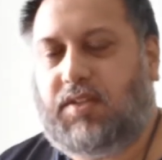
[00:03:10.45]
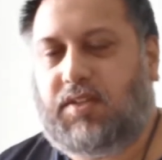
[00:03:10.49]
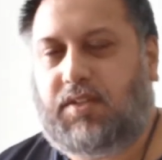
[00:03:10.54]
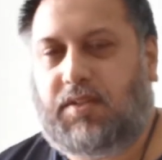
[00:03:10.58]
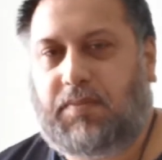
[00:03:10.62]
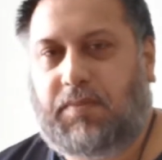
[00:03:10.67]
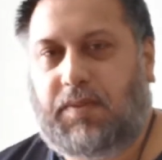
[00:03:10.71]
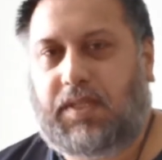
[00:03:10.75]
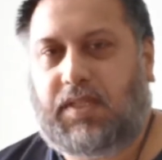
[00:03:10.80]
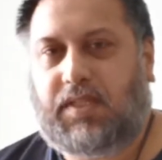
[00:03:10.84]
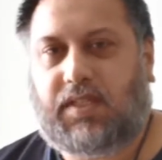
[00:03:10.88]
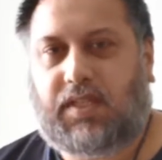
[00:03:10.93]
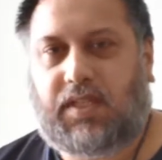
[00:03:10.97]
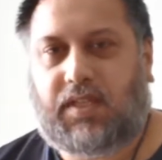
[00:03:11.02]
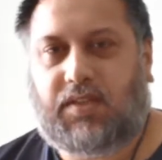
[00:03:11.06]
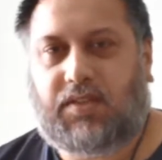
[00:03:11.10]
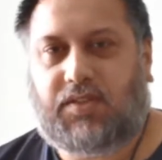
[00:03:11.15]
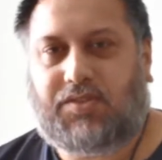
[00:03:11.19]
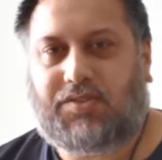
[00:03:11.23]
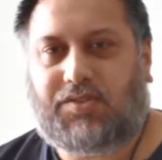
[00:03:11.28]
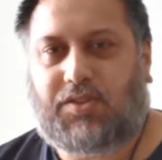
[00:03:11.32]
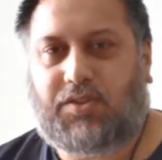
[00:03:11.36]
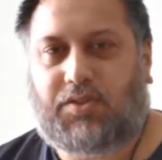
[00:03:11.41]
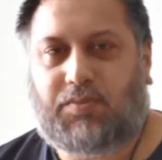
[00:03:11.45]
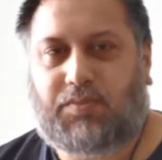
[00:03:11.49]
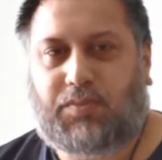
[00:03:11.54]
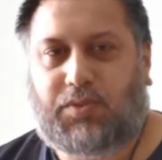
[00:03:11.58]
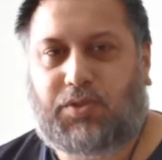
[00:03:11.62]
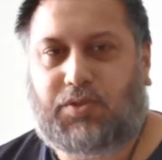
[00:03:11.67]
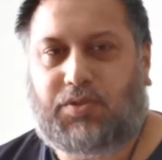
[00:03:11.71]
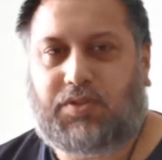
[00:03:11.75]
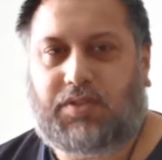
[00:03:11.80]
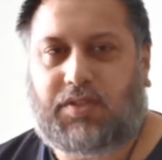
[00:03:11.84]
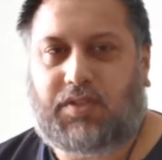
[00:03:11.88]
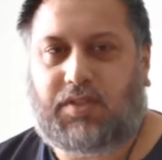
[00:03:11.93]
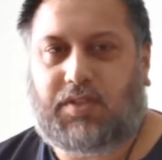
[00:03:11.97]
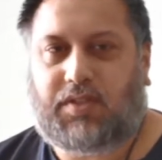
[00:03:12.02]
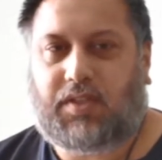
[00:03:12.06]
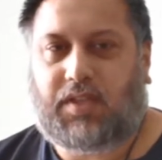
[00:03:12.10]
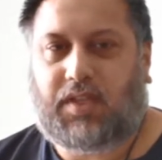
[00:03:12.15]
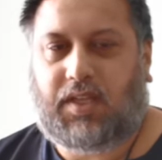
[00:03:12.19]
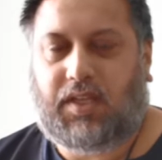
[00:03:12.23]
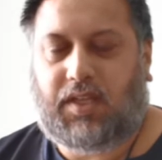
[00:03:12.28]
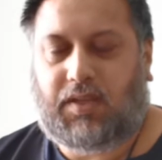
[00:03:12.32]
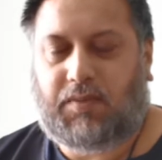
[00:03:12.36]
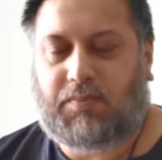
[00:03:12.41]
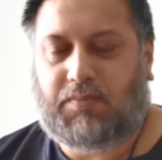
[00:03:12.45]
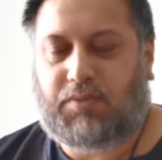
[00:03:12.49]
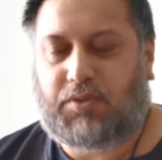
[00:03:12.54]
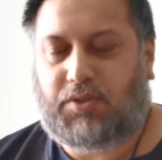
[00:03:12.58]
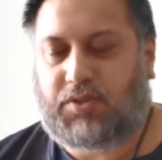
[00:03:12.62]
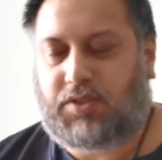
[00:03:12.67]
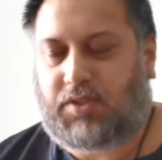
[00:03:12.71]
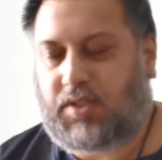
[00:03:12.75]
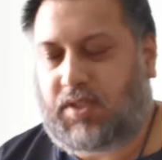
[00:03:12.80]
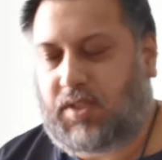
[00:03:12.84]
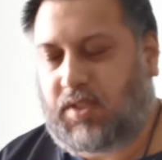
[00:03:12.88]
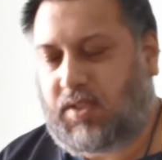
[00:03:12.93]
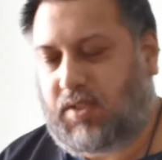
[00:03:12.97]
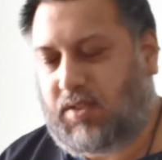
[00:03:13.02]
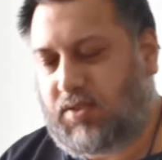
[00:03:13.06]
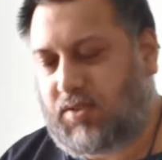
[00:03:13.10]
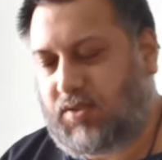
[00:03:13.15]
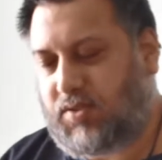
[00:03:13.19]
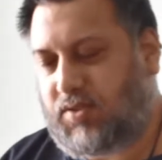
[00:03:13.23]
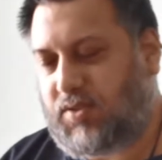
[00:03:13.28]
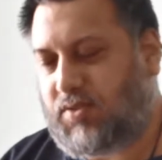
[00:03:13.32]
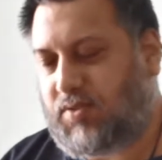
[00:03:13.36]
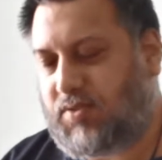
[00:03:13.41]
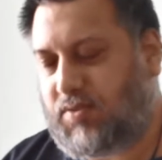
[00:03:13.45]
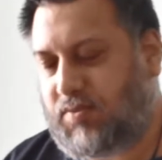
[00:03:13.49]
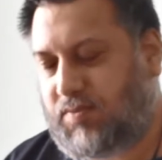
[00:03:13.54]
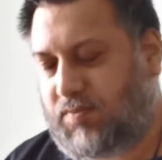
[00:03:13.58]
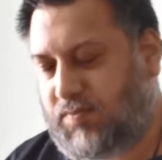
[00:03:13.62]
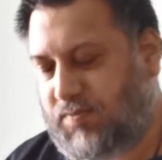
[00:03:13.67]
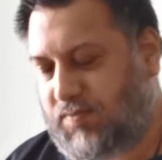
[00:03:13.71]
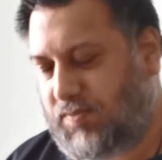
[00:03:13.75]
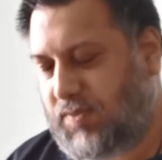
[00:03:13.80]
to maintain the slow motion and keep pushing. So,